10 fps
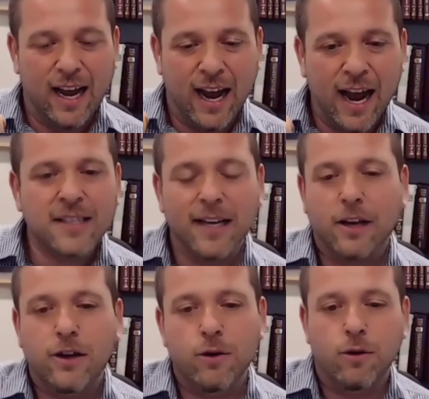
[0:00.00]

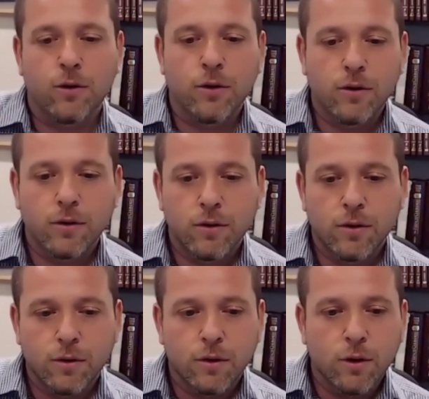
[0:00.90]
Isaac knew
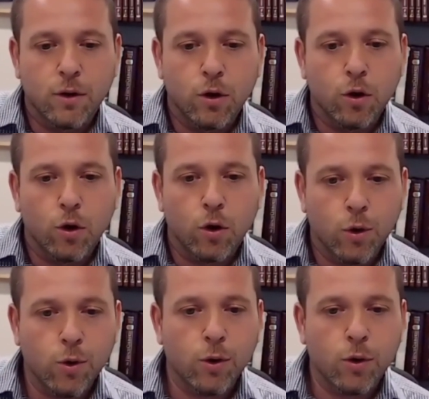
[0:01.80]

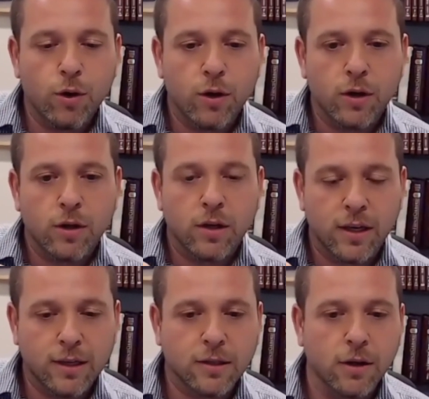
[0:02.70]
who
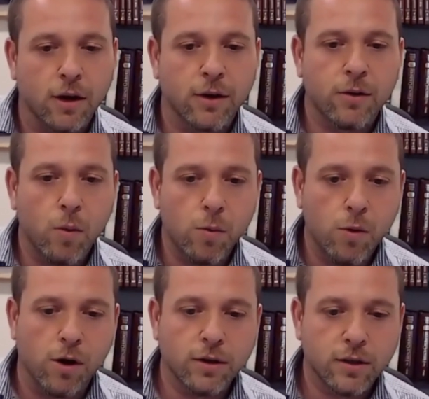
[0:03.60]
his son
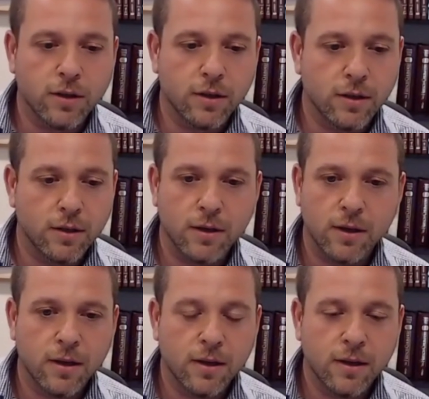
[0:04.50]
was,
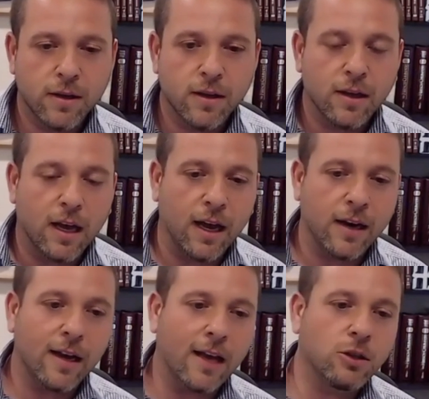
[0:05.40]

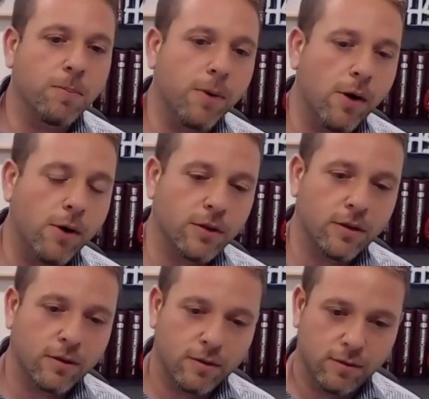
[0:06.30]
and as opposed